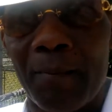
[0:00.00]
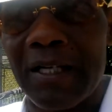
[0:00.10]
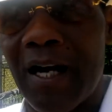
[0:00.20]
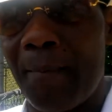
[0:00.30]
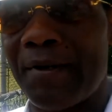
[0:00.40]

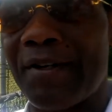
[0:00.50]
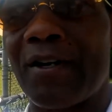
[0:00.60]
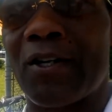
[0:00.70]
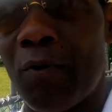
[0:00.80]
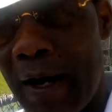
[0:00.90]
becoming
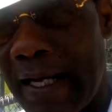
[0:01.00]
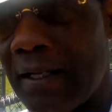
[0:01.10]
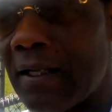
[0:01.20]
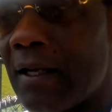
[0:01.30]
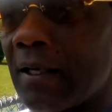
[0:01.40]
a
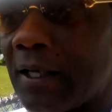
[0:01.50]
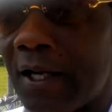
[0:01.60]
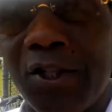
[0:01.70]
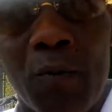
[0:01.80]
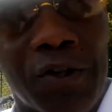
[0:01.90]
great
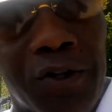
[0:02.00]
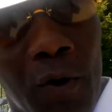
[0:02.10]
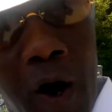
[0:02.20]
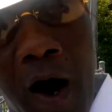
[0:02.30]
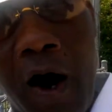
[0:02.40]
catcher with
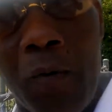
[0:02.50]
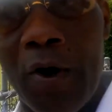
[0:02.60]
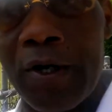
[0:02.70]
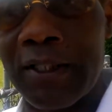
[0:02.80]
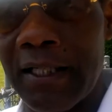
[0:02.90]
the hard
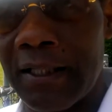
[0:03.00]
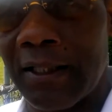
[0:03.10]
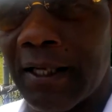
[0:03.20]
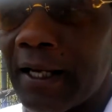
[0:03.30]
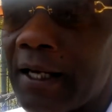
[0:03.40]
work that he
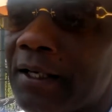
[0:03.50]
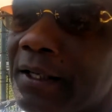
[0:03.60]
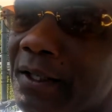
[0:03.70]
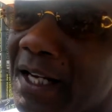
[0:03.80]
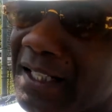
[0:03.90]
did and